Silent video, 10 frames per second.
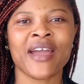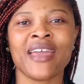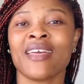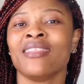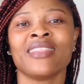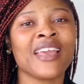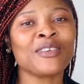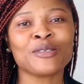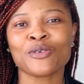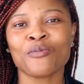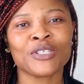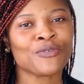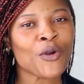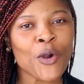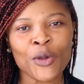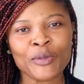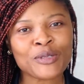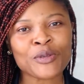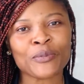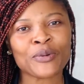and thank you so much for always
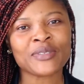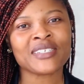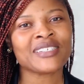supporting me.